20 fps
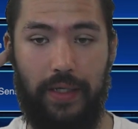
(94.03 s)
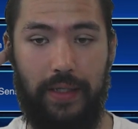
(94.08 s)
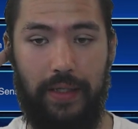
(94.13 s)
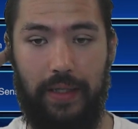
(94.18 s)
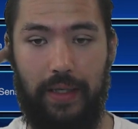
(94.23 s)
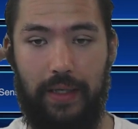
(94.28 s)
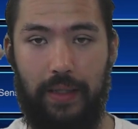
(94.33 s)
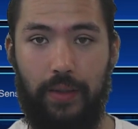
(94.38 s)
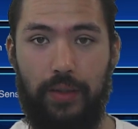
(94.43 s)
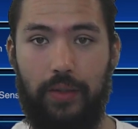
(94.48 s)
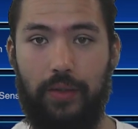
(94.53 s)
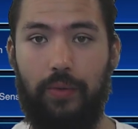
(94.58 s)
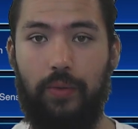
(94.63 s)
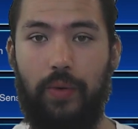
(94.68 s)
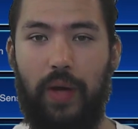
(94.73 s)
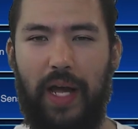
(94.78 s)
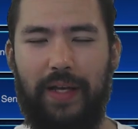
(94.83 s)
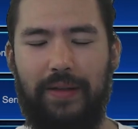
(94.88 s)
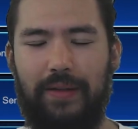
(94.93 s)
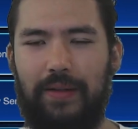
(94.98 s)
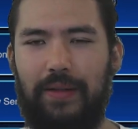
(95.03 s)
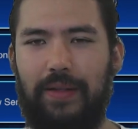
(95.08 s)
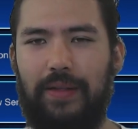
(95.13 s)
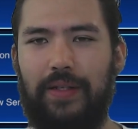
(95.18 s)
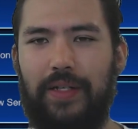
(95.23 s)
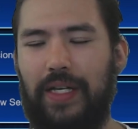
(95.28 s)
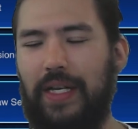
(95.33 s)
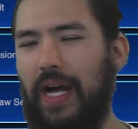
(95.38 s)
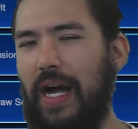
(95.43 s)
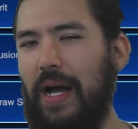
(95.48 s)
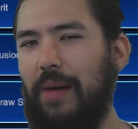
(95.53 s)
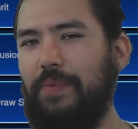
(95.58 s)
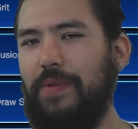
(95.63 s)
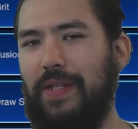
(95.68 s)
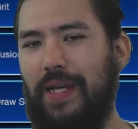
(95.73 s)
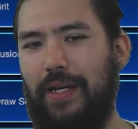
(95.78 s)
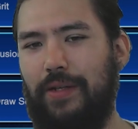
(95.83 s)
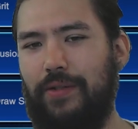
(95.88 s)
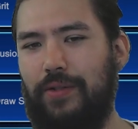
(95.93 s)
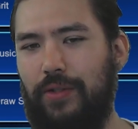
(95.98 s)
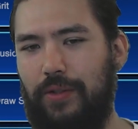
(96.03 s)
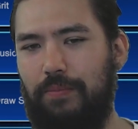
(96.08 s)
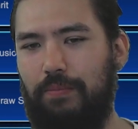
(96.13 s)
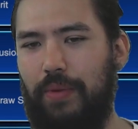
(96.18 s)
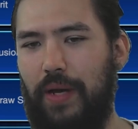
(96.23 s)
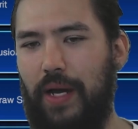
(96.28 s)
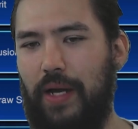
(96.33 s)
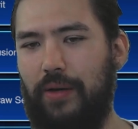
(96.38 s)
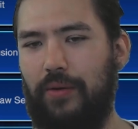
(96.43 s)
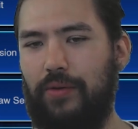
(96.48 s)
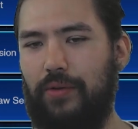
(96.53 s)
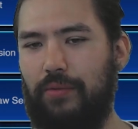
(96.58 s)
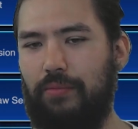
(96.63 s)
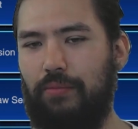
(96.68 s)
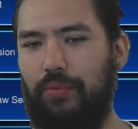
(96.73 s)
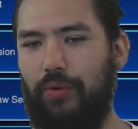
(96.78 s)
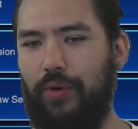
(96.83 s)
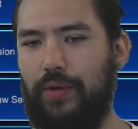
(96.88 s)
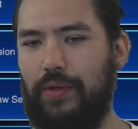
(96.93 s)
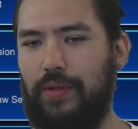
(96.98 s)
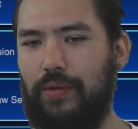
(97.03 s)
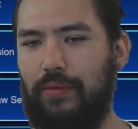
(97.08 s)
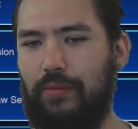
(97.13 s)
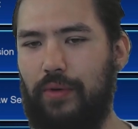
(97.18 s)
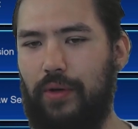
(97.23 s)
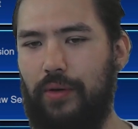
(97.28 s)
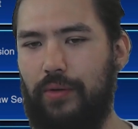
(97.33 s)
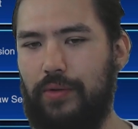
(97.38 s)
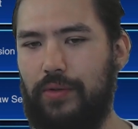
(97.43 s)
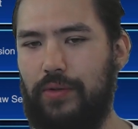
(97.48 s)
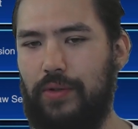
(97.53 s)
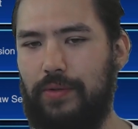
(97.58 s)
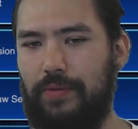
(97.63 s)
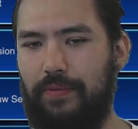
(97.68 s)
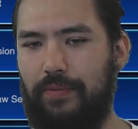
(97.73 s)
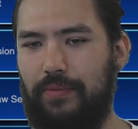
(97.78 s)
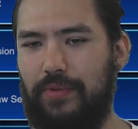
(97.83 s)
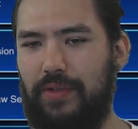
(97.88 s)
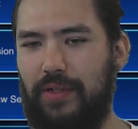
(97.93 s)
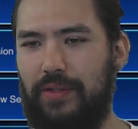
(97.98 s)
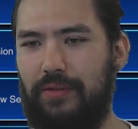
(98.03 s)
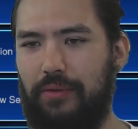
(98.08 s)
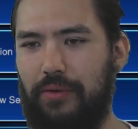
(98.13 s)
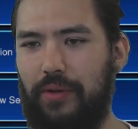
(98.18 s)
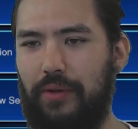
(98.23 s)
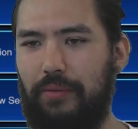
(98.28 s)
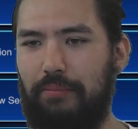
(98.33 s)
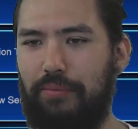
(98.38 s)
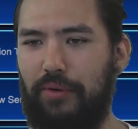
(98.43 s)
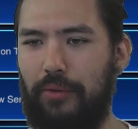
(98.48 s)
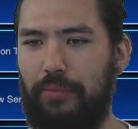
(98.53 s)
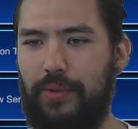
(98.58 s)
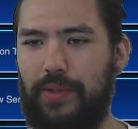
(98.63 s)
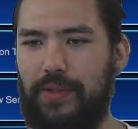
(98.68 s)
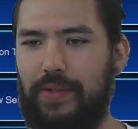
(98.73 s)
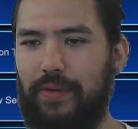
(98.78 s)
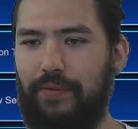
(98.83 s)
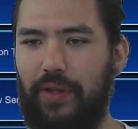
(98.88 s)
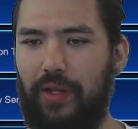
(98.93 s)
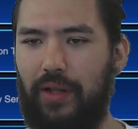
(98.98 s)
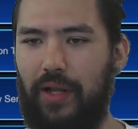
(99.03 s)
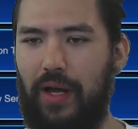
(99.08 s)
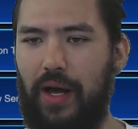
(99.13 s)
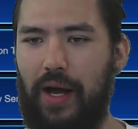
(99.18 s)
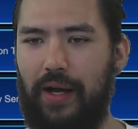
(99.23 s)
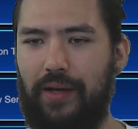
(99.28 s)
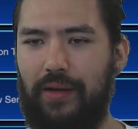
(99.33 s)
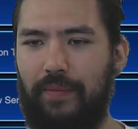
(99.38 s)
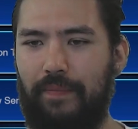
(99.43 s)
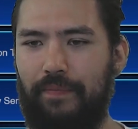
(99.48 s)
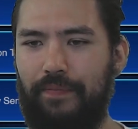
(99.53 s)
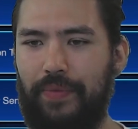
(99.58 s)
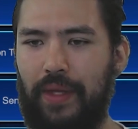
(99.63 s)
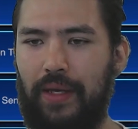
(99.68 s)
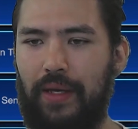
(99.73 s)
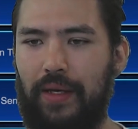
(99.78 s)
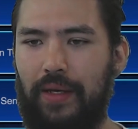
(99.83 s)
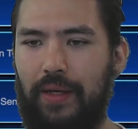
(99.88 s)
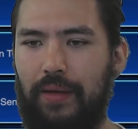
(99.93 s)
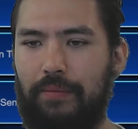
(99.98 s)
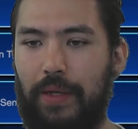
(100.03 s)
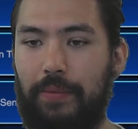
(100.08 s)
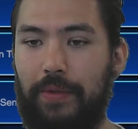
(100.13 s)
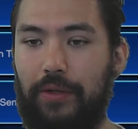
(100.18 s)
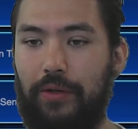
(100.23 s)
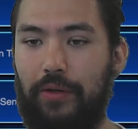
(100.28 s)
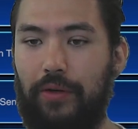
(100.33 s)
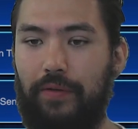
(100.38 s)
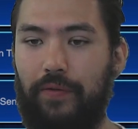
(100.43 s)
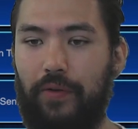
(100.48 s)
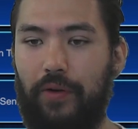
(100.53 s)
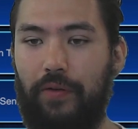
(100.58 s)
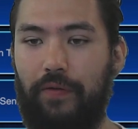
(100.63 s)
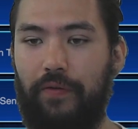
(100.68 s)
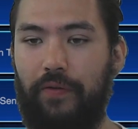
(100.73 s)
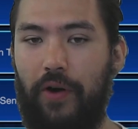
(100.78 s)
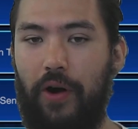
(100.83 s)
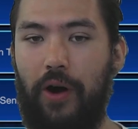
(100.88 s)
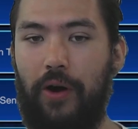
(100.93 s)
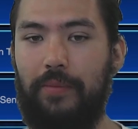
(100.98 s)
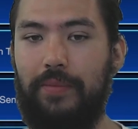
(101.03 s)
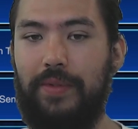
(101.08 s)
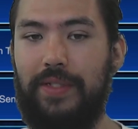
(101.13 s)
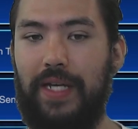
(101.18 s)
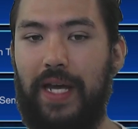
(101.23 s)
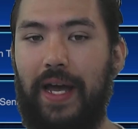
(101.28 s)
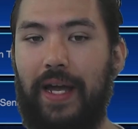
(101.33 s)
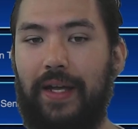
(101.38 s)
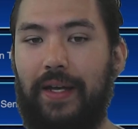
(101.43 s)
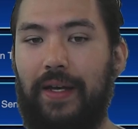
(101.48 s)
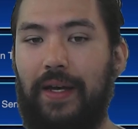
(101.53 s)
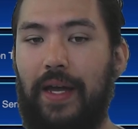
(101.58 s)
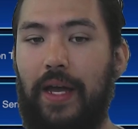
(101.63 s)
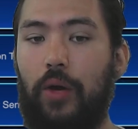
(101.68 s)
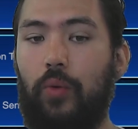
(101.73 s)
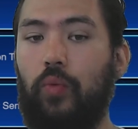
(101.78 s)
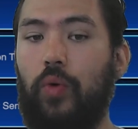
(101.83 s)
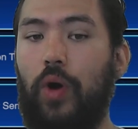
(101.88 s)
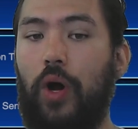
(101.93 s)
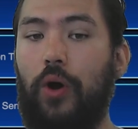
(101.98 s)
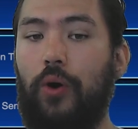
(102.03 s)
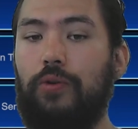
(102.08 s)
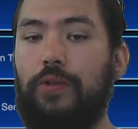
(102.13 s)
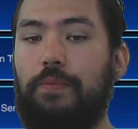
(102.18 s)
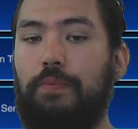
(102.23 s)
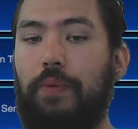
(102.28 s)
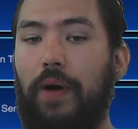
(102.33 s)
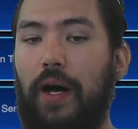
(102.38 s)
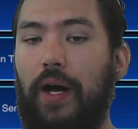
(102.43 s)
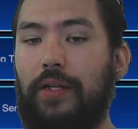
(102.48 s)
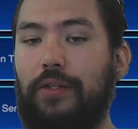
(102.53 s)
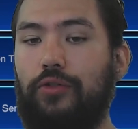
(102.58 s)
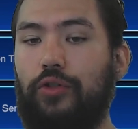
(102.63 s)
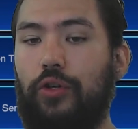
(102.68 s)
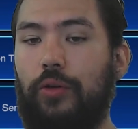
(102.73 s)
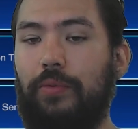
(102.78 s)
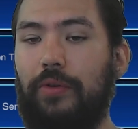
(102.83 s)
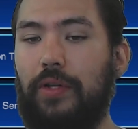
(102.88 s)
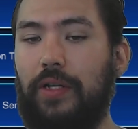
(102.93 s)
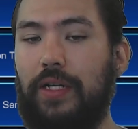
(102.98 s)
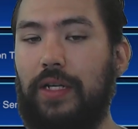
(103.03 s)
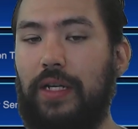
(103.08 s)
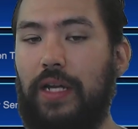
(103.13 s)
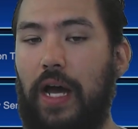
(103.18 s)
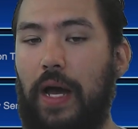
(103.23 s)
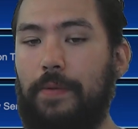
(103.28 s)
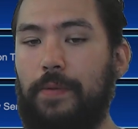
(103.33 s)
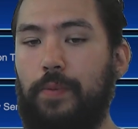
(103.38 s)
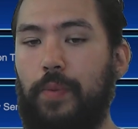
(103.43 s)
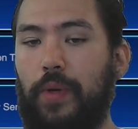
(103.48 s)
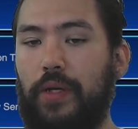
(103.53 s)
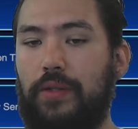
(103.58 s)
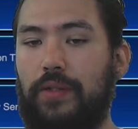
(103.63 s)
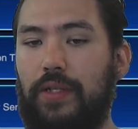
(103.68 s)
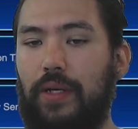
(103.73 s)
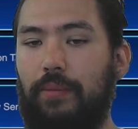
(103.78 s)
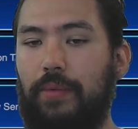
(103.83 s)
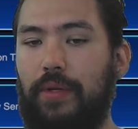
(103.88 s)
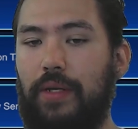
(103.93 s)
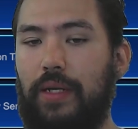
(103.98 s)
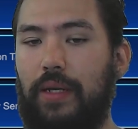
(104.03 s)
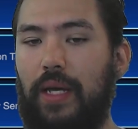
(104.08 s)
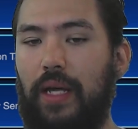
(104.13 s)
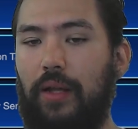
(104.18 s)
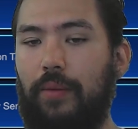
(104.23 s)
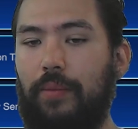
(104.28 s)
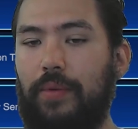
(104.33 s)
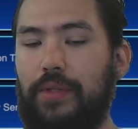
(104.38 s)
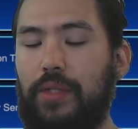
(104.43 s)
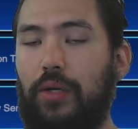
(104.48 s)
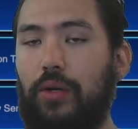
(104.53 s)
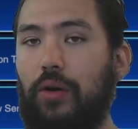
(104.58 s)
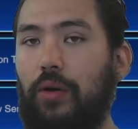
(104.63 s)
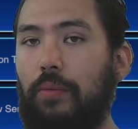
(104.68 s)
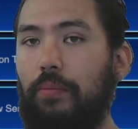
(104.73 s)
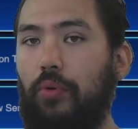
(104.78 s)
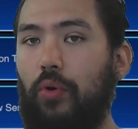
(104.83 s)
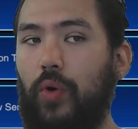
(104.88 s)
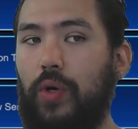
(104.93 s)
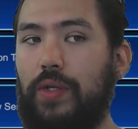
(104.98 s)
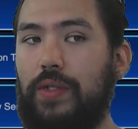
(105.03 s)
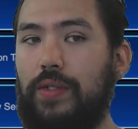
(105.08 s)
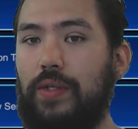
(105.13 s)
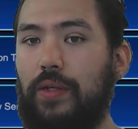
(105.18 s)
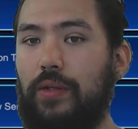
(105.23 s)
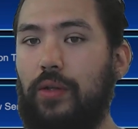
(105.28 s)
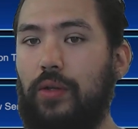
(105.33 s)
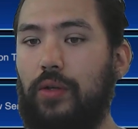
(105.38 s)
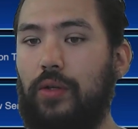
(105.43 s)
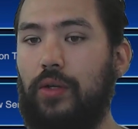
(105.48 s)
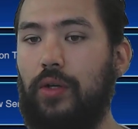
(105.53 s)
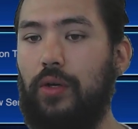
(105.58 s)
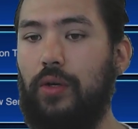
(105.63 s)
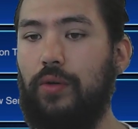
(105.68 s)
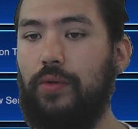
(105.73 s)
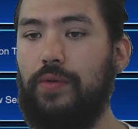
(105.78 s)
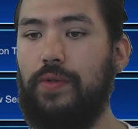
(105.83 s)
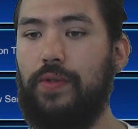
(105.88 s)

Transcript: you know, Knopse is actually better than Poison Rose, just for the purpose of the lock. Might be good for a farm deck. Rosebud, tribute to Knopse, special summon Elemental Hero Poison Rose.